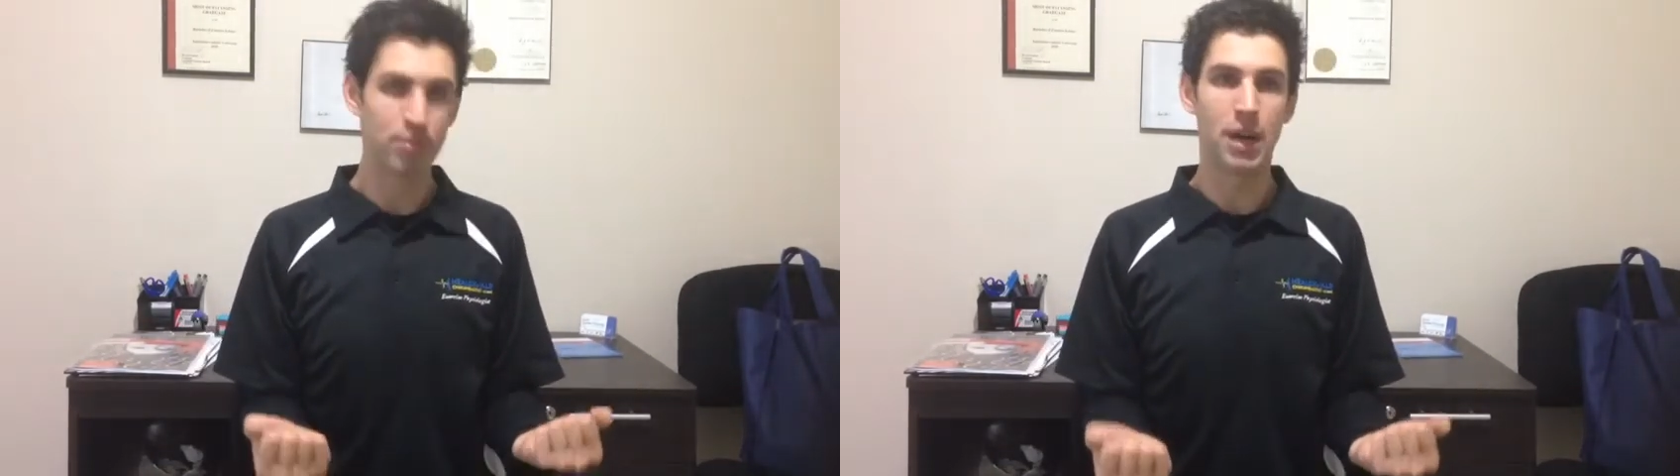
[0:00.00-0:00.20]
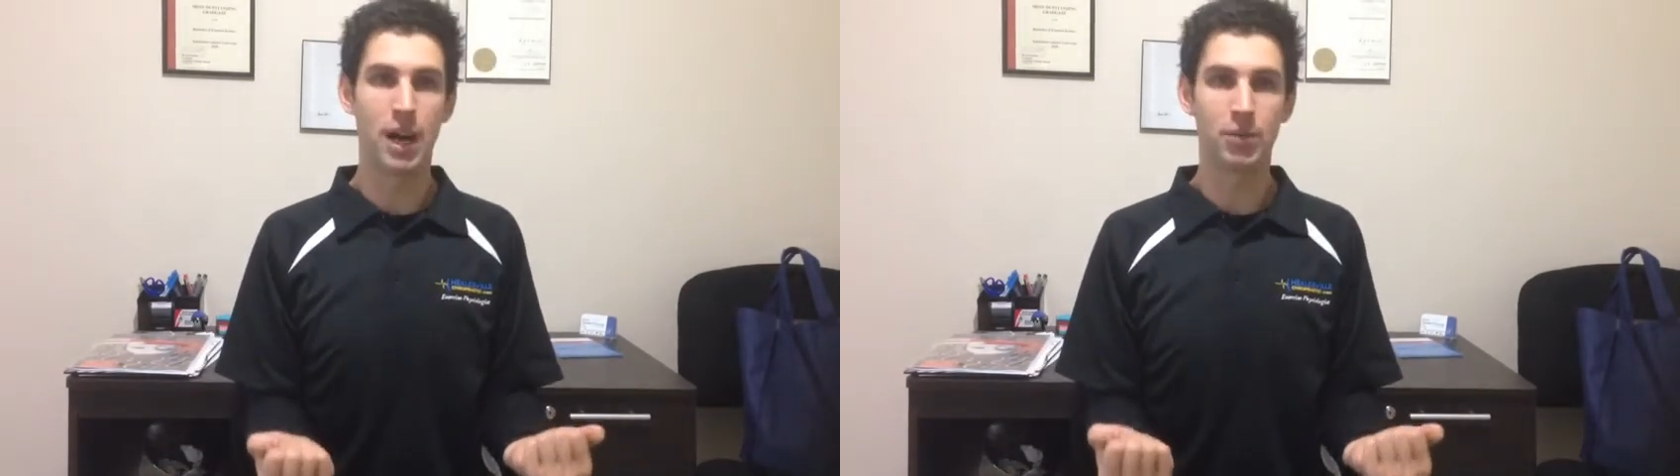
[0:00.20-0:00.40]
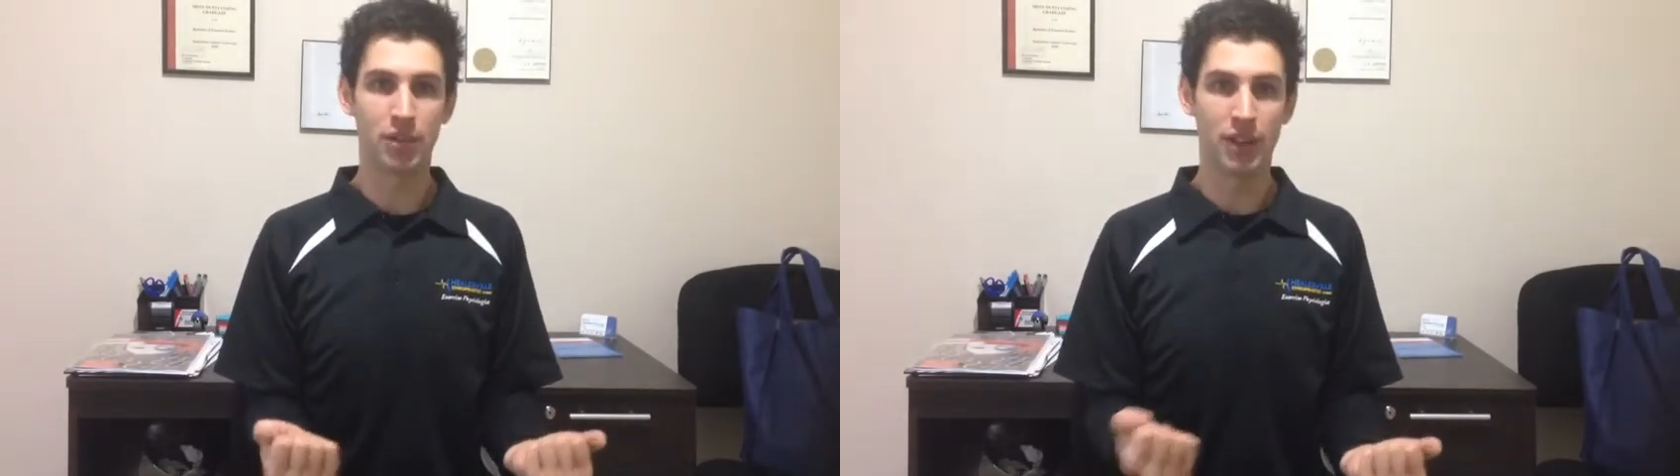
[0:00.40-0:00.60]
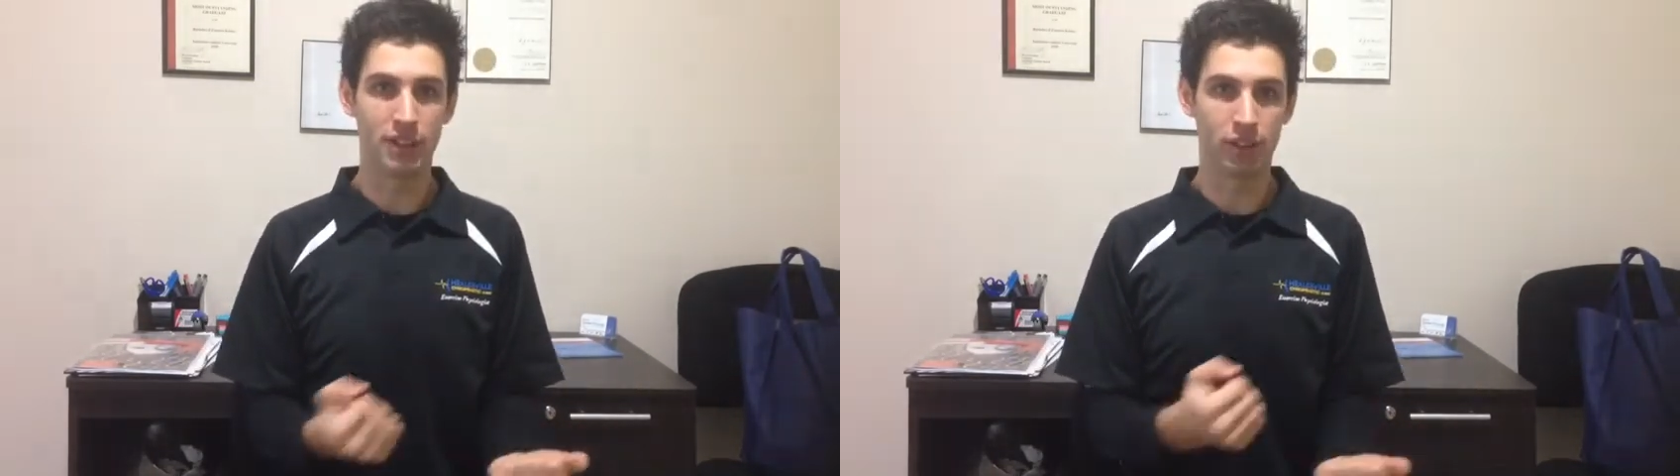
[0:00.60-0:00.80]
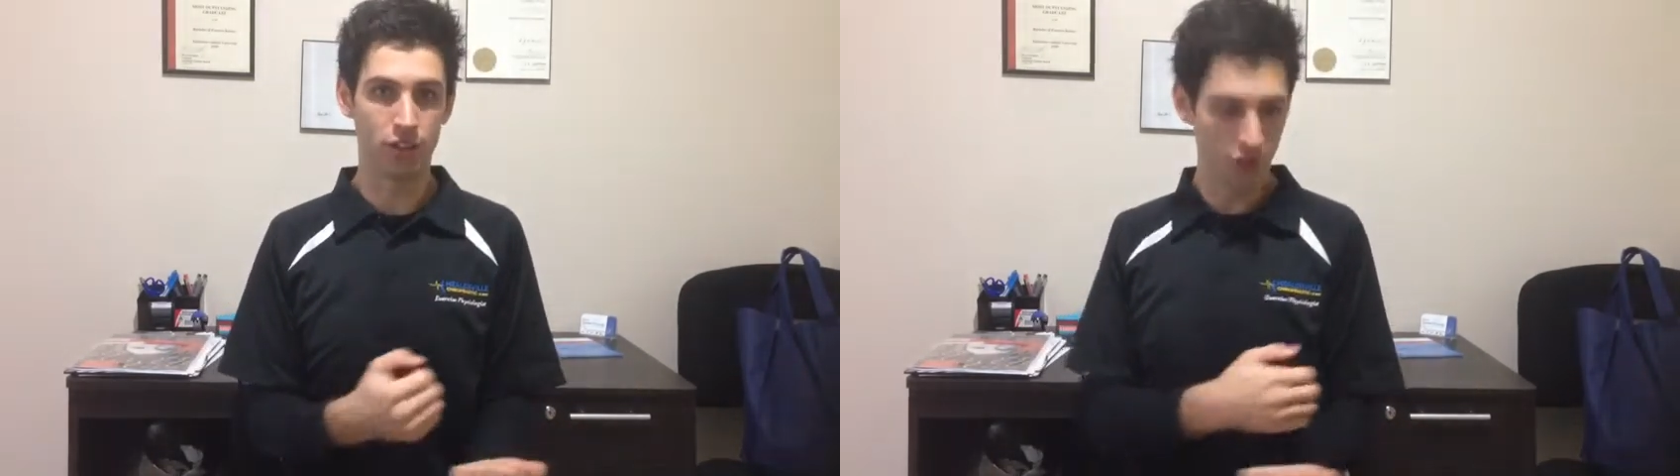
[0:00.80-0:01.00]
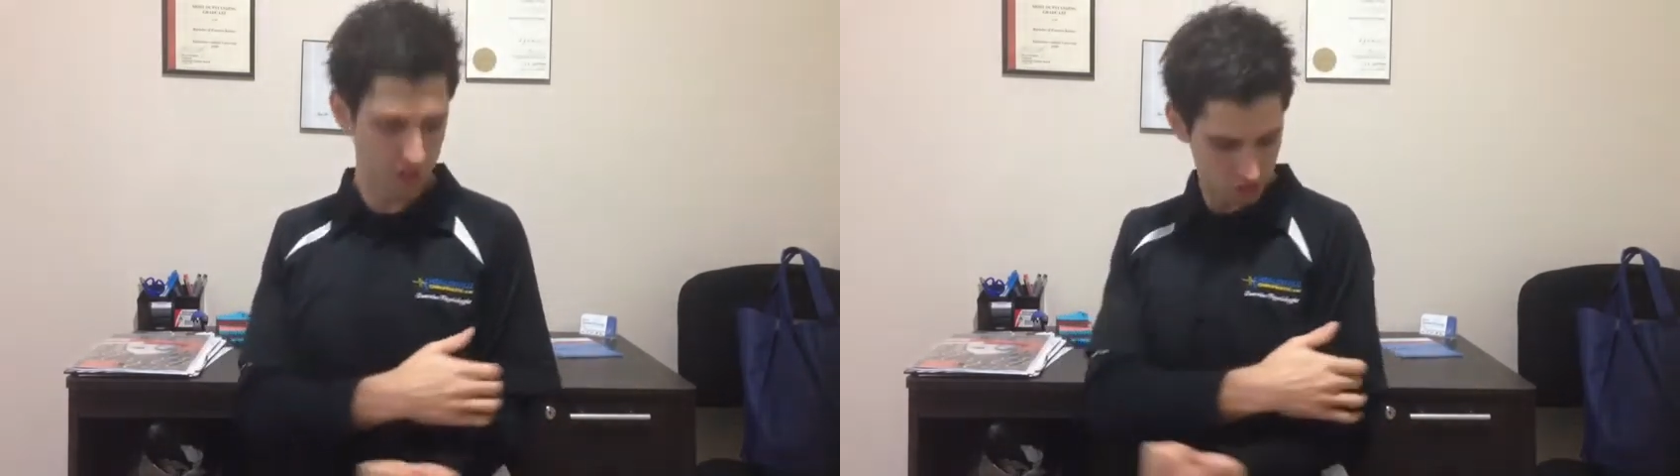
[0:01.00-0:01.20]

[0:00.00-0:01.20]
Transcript: palms facing forward,